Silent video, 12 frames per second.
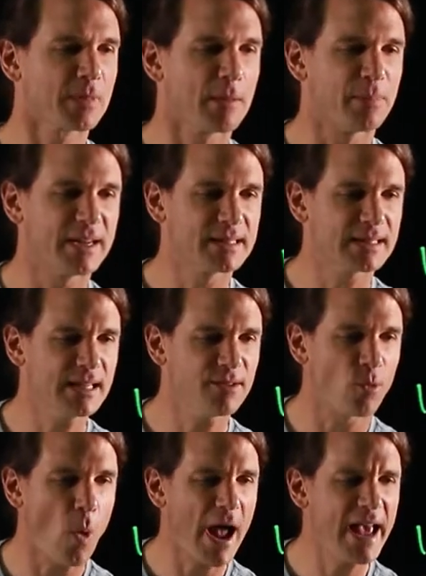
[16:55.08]
But instead of
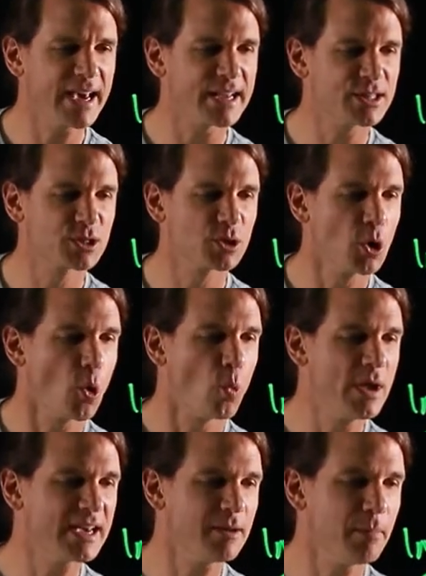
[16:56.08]
weighing it,
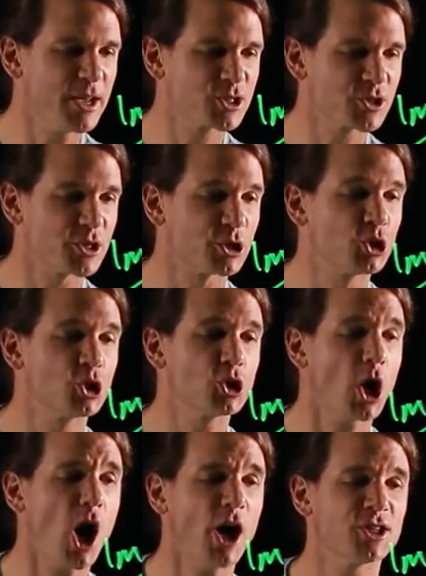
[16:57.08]
we can measure the
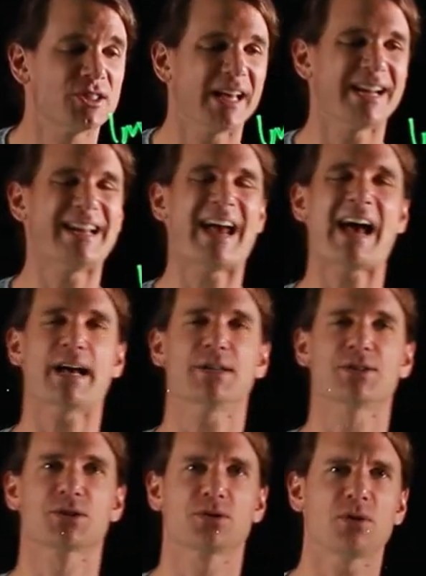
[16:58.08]
charge that it
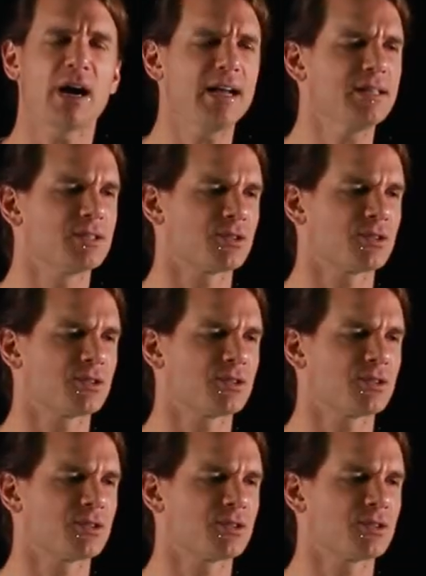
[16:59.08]
has, right?